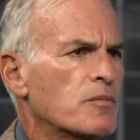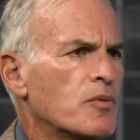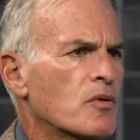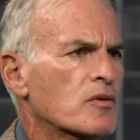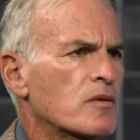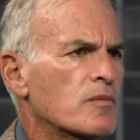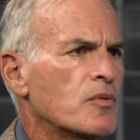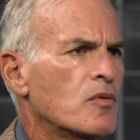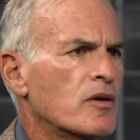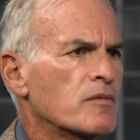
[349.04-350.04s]
an important
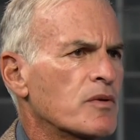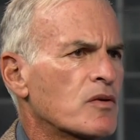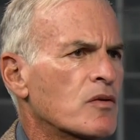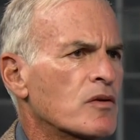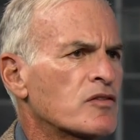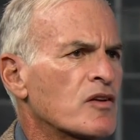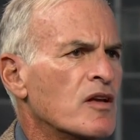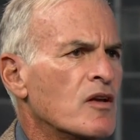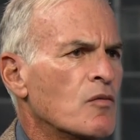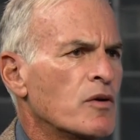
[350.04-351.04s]
point, because
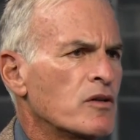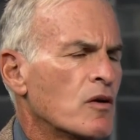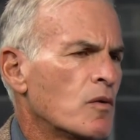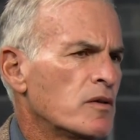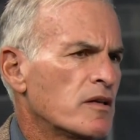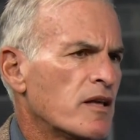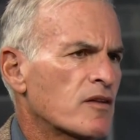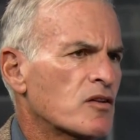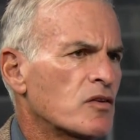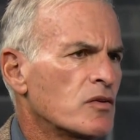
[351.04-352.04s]
we don't want to
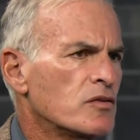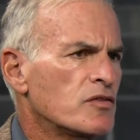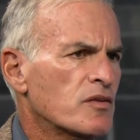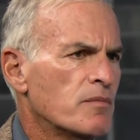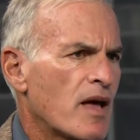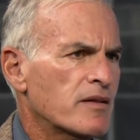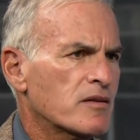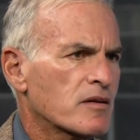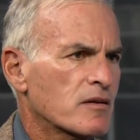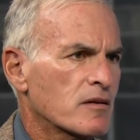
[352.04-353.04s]
get too
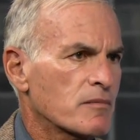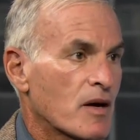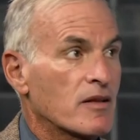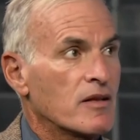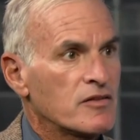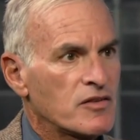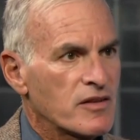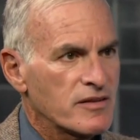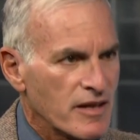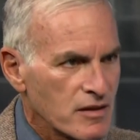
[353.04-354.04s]
semantical about, is
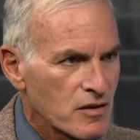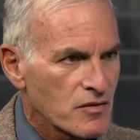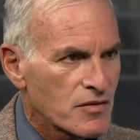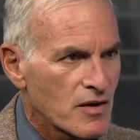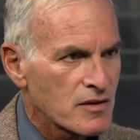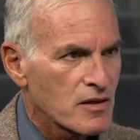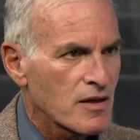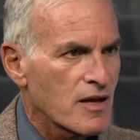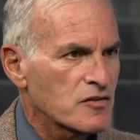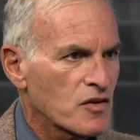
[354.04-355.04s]
it an
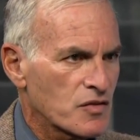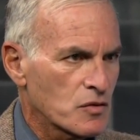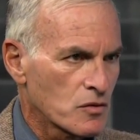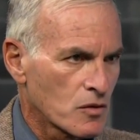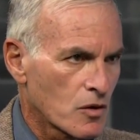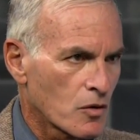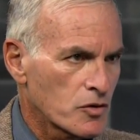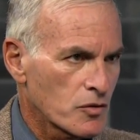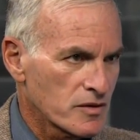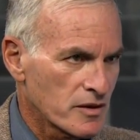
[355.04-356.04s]
intifada, as if you go
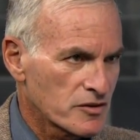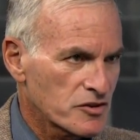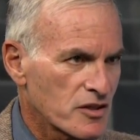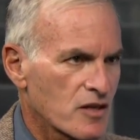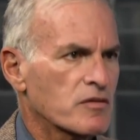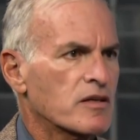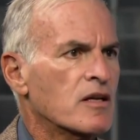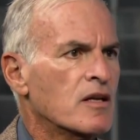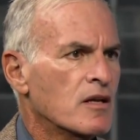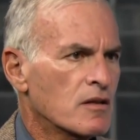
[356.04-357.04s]
to a
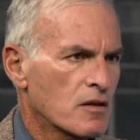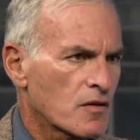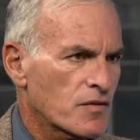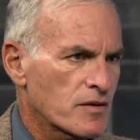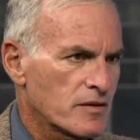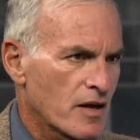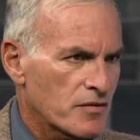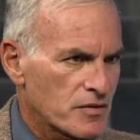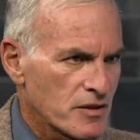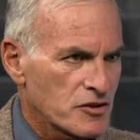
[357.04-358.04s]
dictionary, look for the
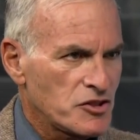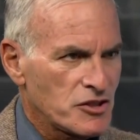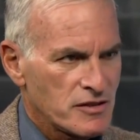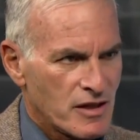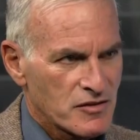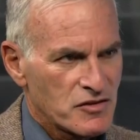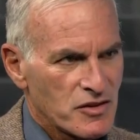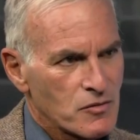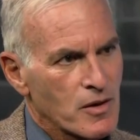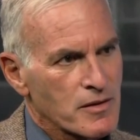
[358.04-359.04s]
definition, and
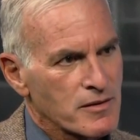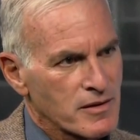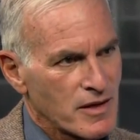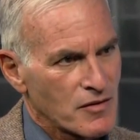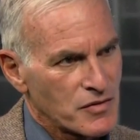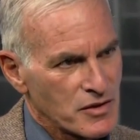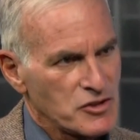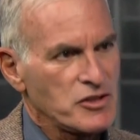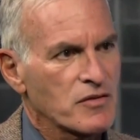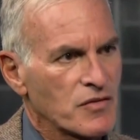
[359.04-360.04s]
see whether the
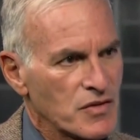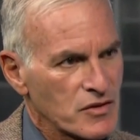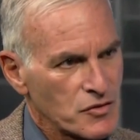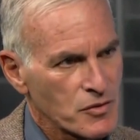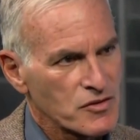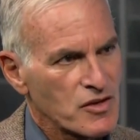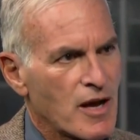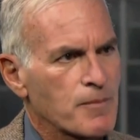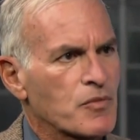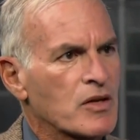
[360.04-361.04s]
definition fits what's
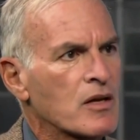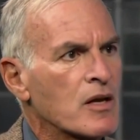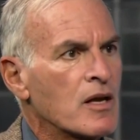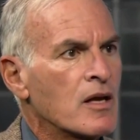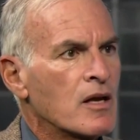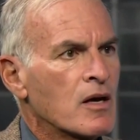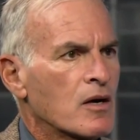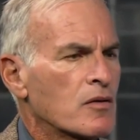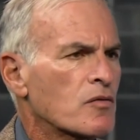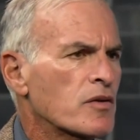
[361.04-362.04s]
happening.
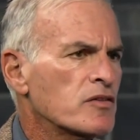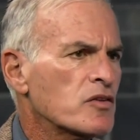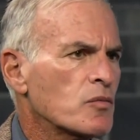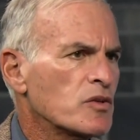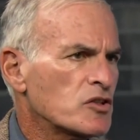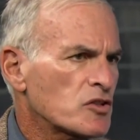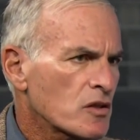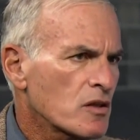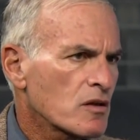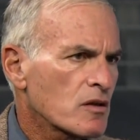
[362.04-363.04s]
The reason we
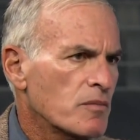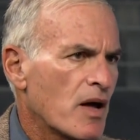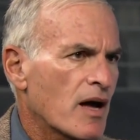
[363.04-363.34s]
should look